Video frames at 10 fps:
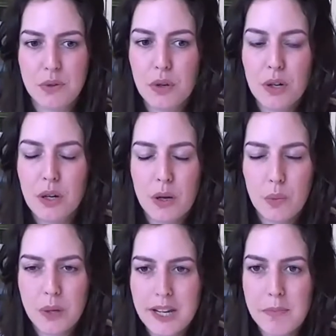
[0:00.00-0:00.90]
or a
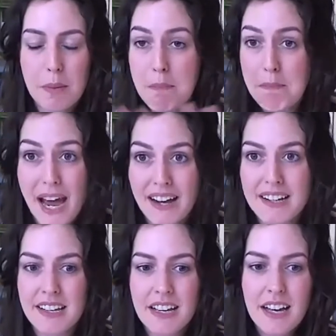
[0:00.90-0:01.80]
week, but
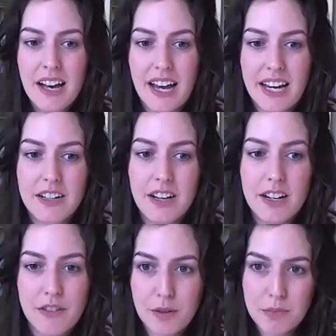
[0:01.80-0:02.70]
max, I had
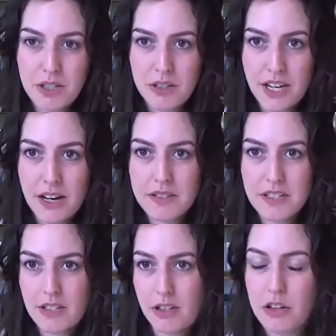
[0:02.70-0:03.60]
gotten from two
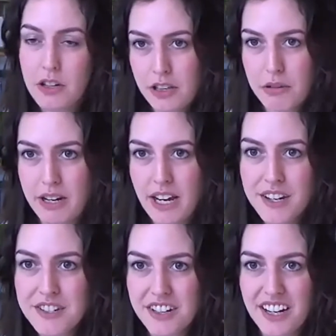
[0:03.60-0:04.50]
thousand to thirty-three
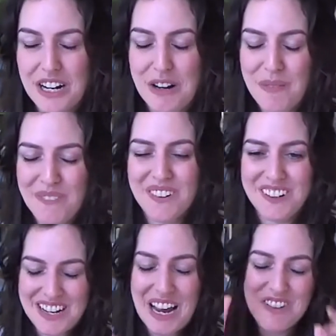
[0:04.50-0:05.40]
hundred. I
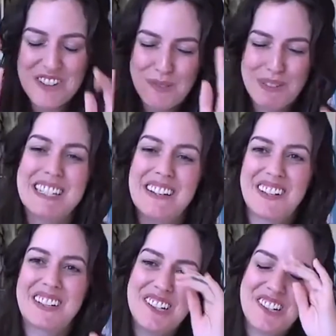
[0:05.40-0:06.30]
remember, I
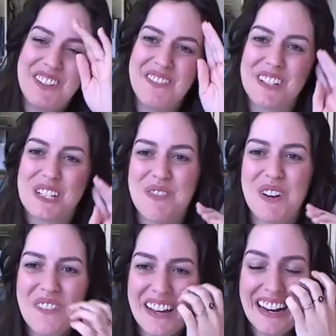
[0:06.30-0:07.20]
specifically remember this
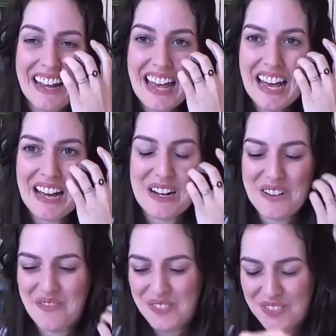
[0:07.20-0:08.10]
moment,
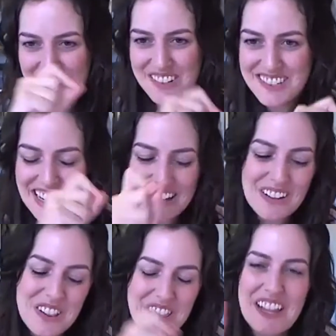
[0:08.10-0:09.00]
um, where I was like
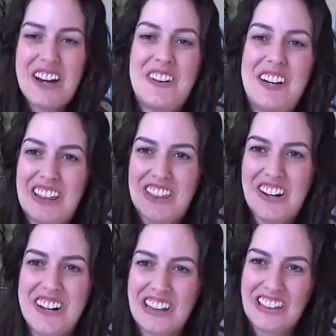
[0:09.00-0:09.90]
lettering
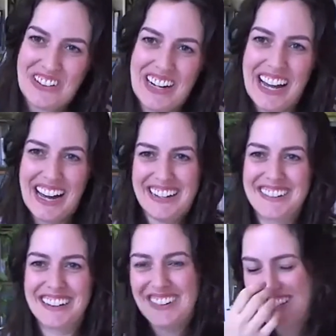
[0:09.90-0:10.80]
thirty-three
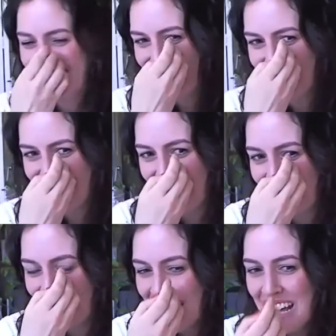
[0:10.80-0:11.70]
hundred. I was so
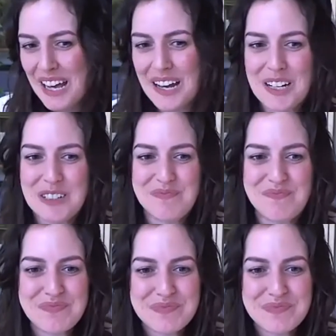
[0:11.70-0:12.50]
excited. Um,